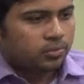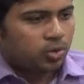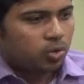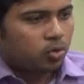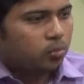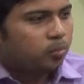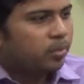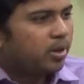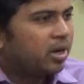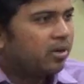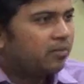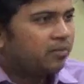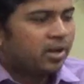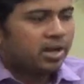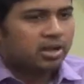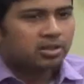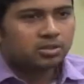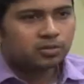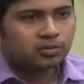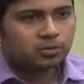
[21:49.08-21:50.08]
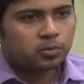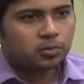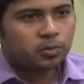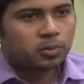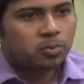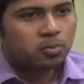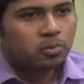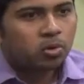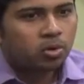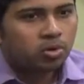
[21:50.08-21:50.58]
Open defiance of
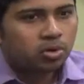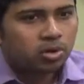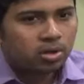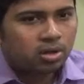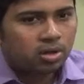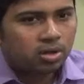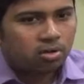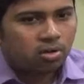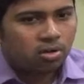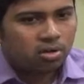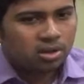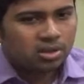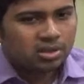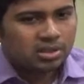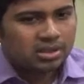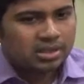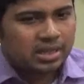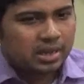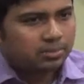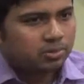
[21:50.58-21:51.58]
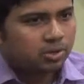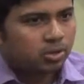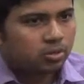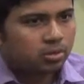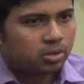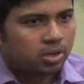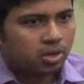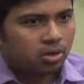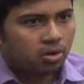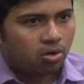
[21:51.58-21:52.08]
Supreme Court orders is
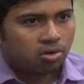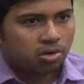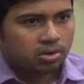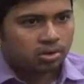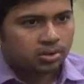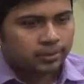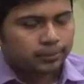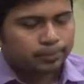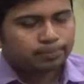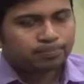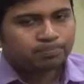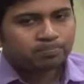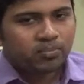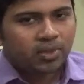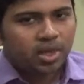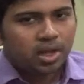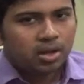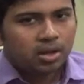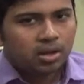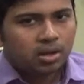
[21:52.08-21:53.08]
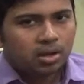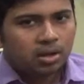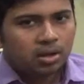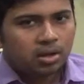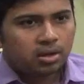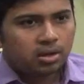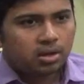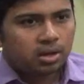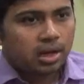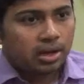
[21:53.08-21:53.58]
absolutely wrong, sir.
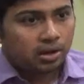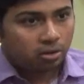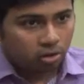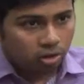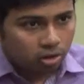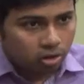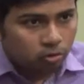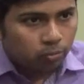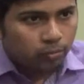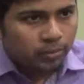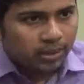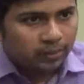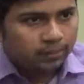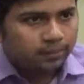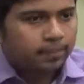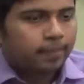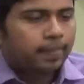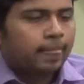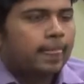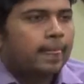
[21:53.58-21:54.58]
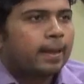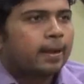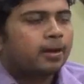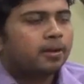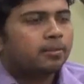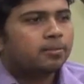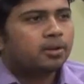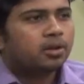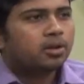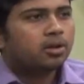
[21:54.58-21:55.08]
According to me,
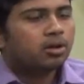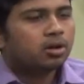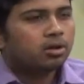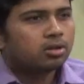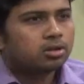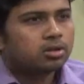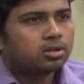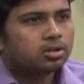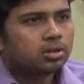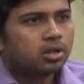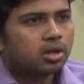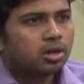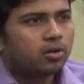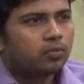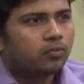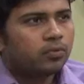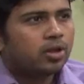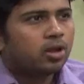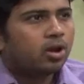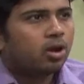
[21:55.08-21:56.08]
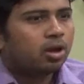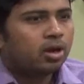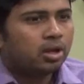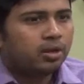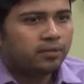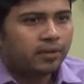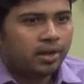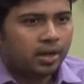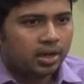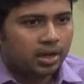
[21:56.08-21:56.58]
because we all
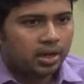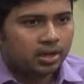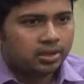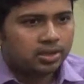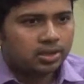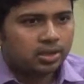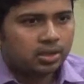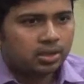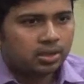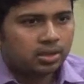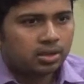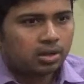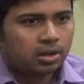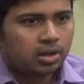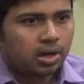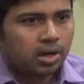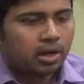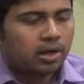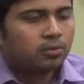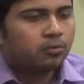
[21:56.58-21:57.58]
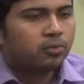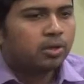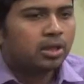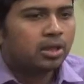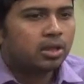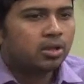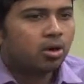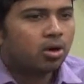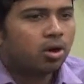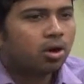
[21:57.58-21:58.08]
live in a country and
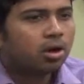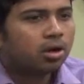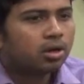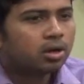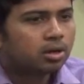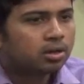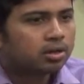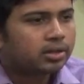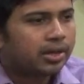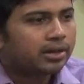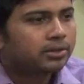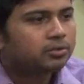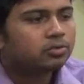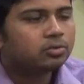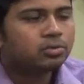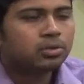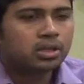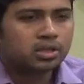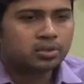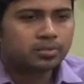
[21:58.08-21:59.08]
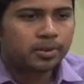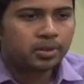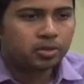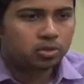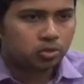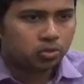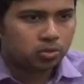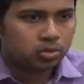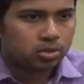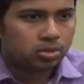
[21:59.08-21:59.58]
we all tend to respect
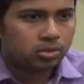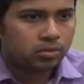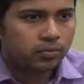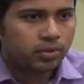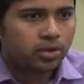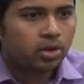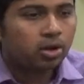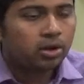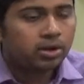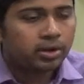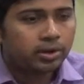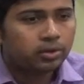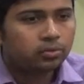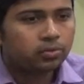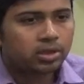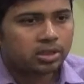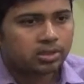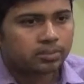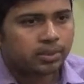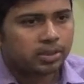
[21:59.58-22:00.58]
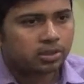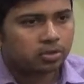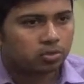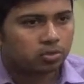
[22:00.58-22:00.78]
rules. We all need to respect